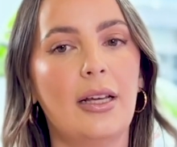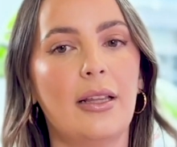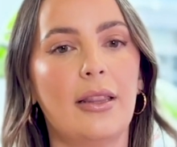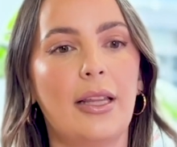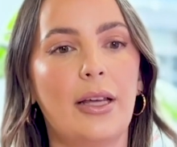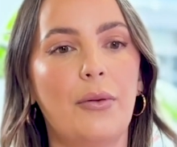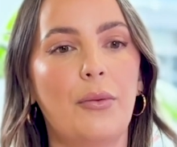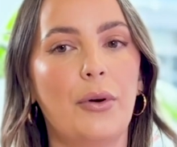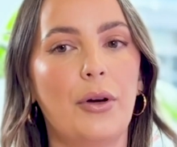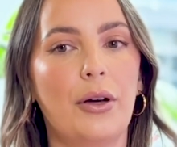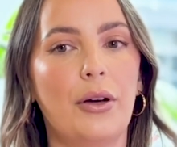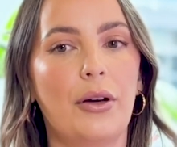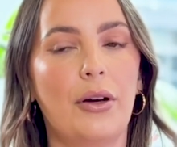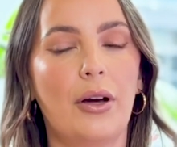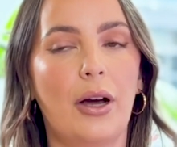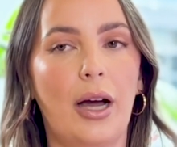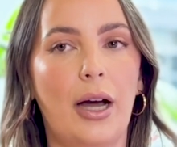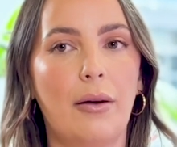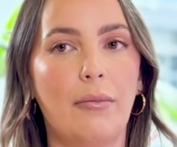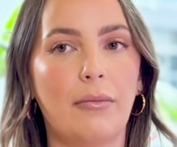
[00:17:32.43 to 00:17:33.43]
There were
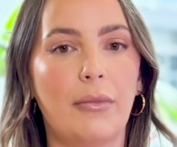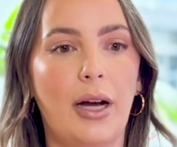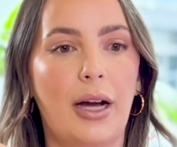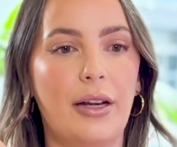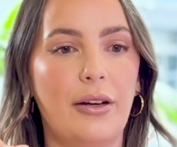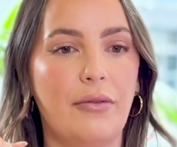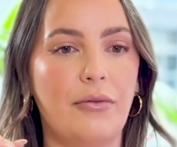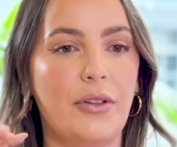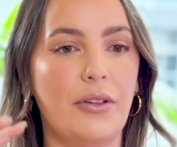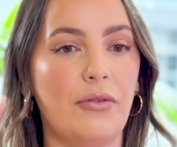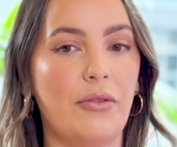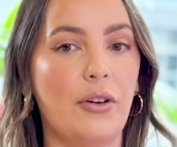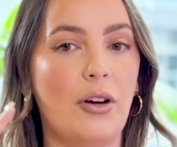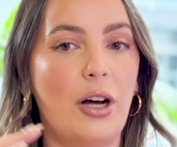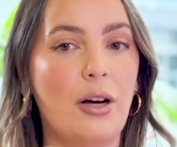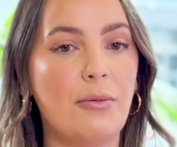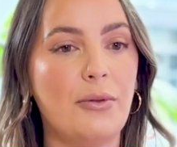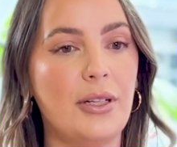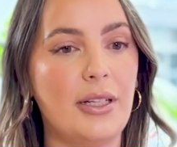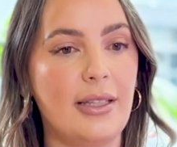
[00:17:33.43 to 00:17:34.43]
kind of different
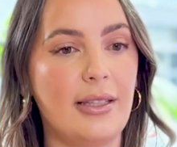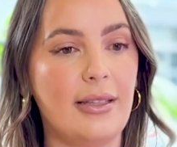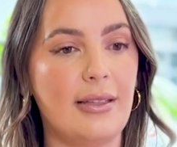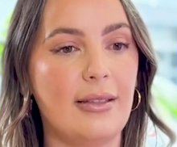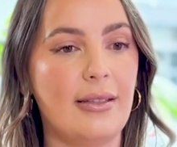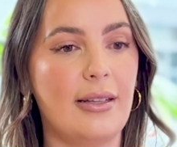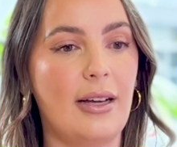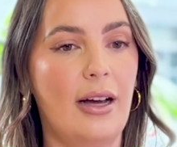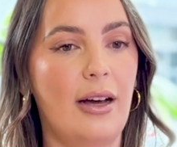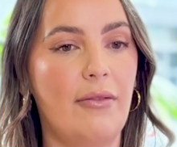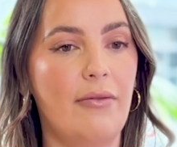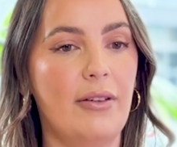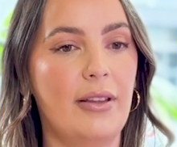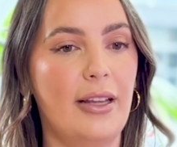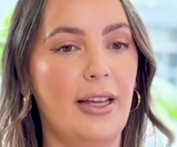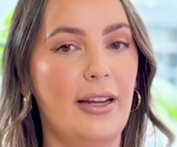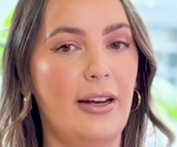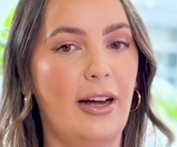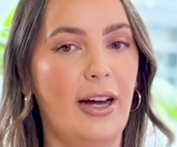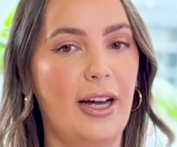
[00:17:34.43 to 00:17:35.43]
options and stuff. And
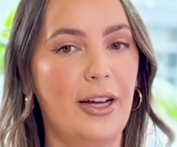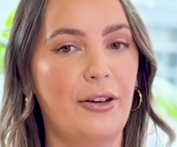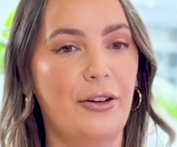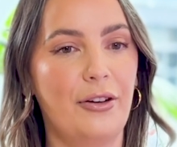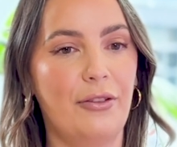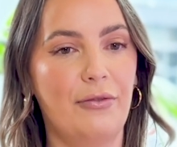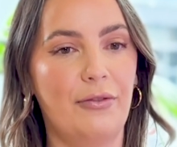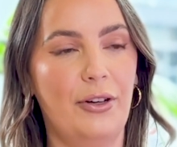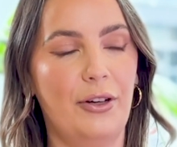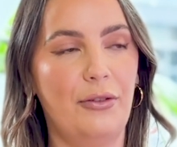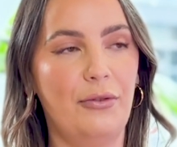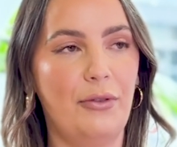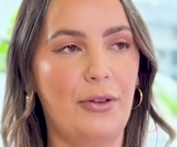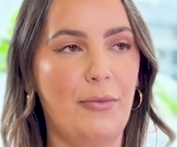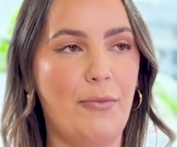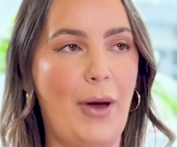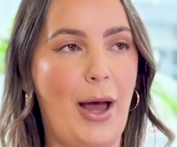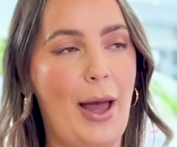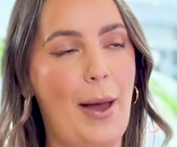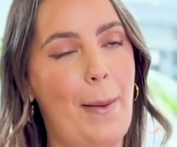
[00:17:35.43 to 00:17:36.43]
then I got involved with
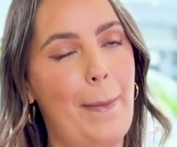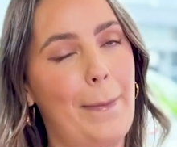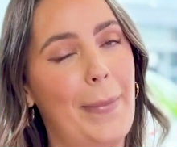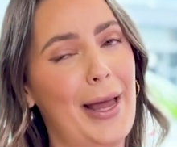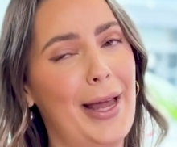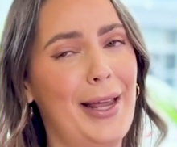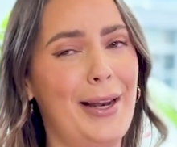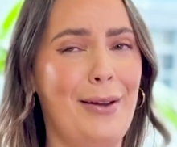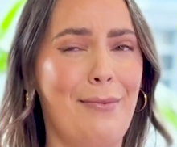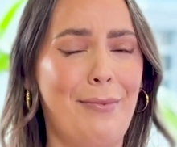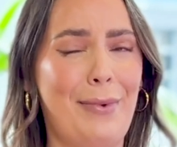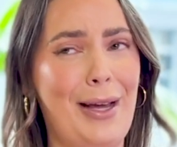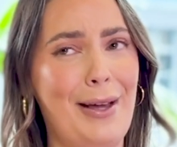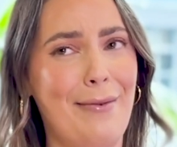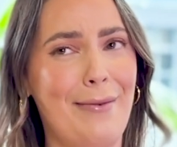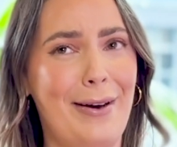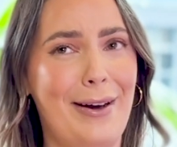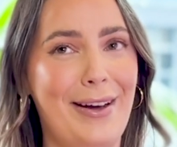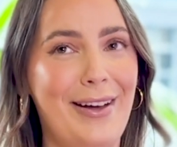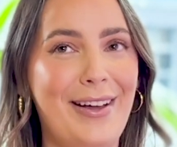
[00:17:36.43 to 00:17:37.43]
my pen and
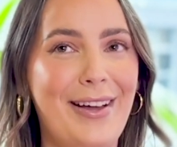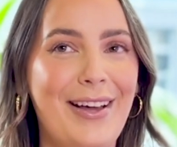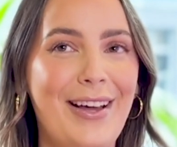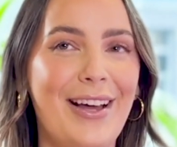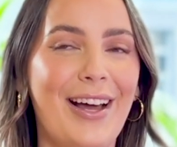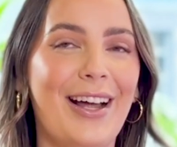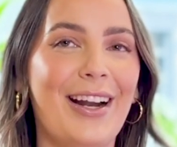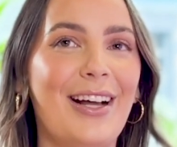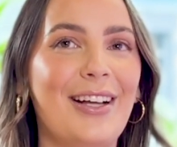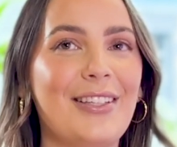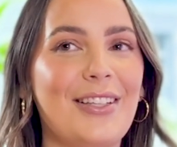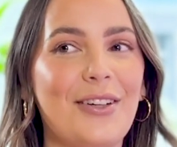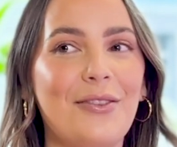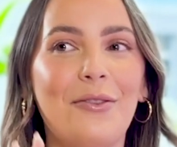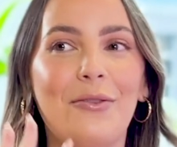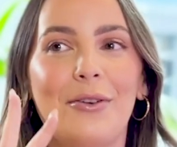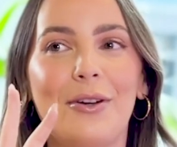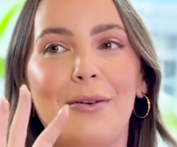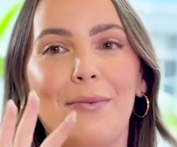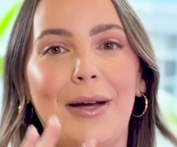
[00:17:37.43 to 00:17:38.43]
paper. And I was like, well,
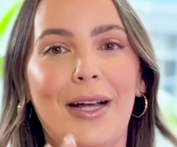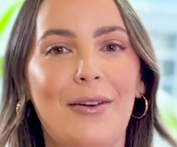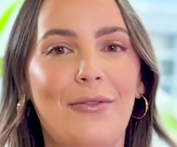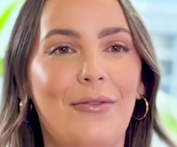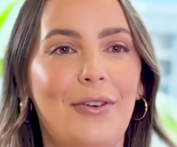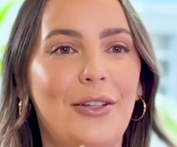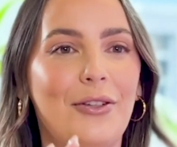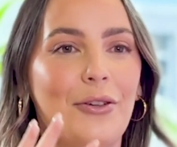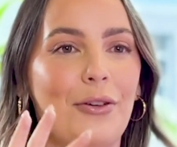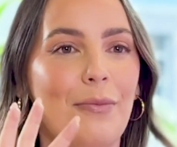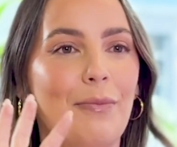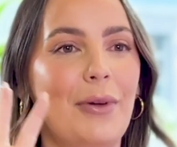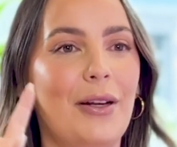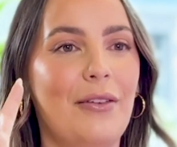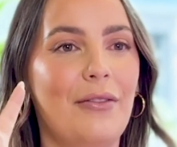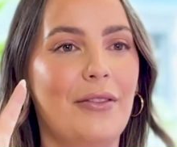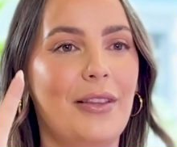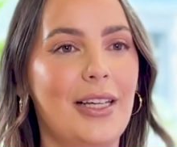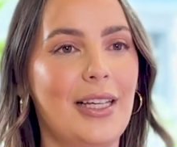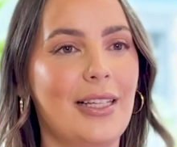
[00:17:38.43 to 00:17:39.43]
what about if we took a bit
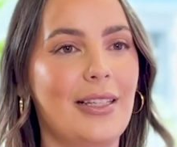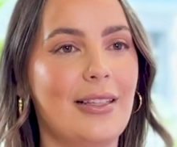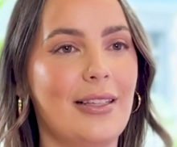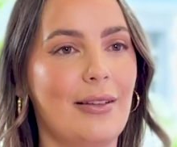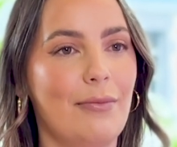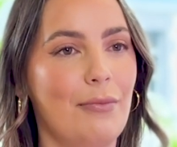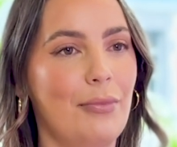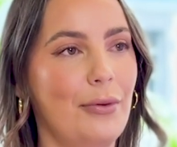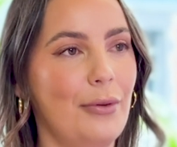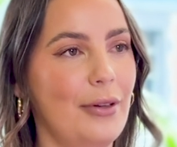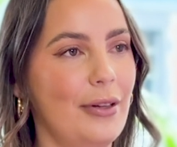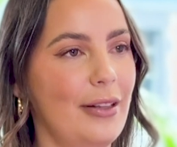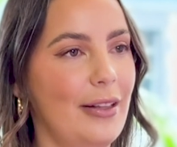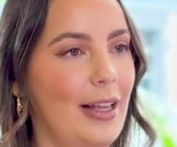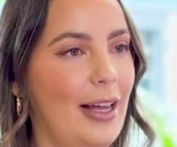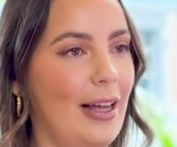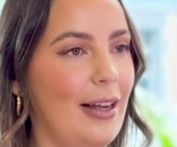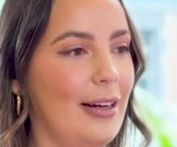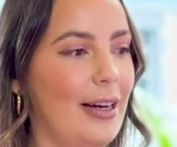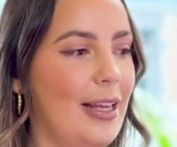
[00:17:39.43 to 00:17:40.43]
of this and put
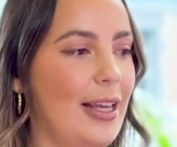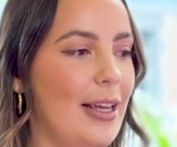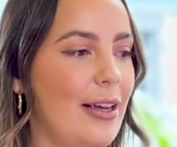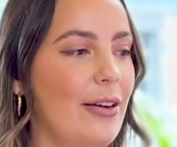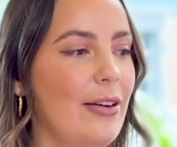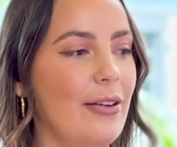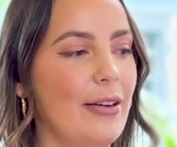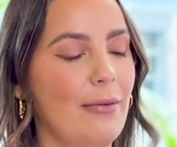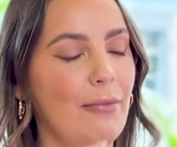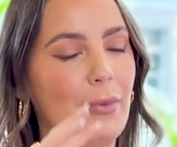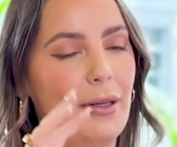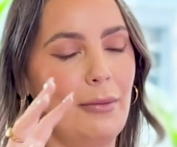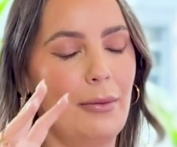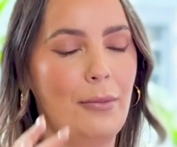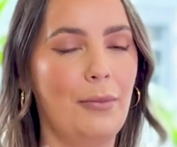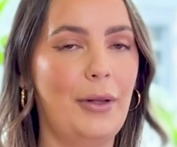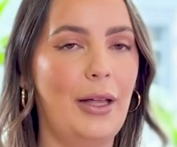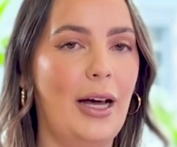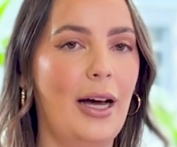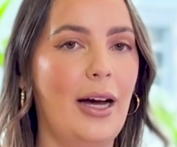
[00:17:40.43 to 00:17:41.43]
that here and blah, blah,
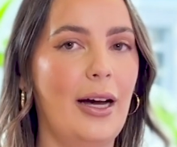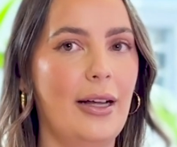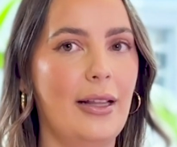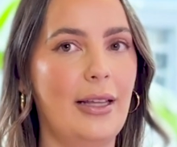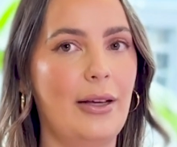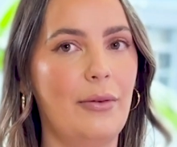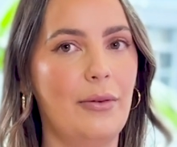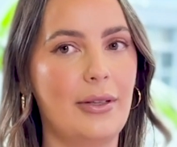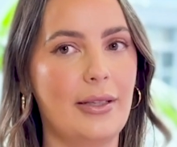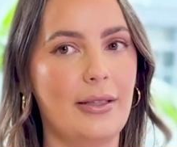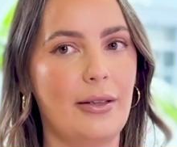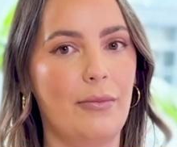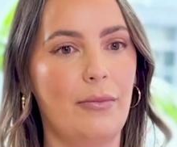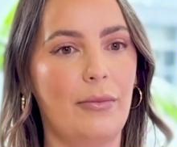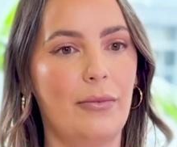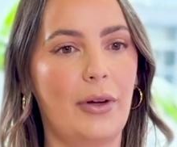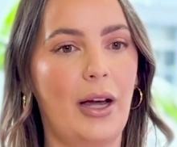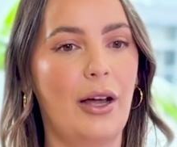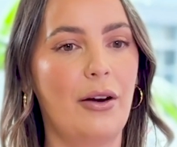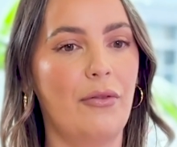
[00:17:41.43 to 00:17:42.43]
blah. And there was
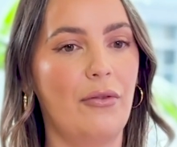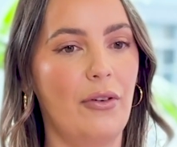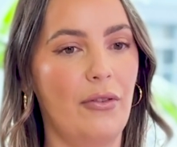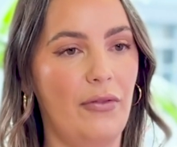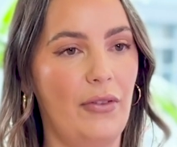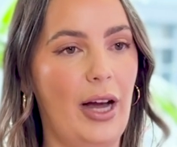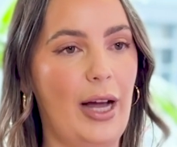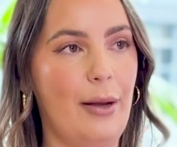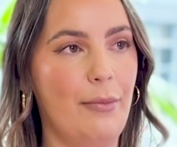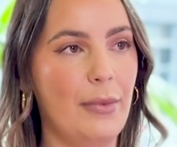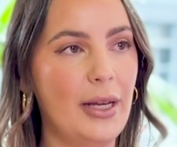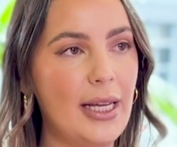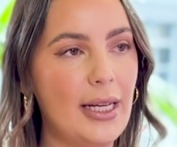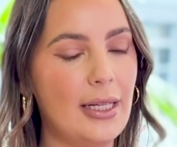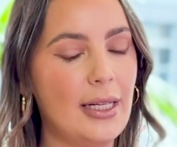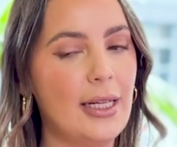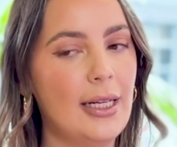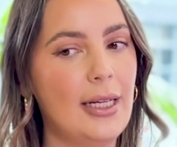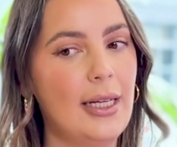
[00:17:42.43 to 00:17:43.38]
some kind of refinement.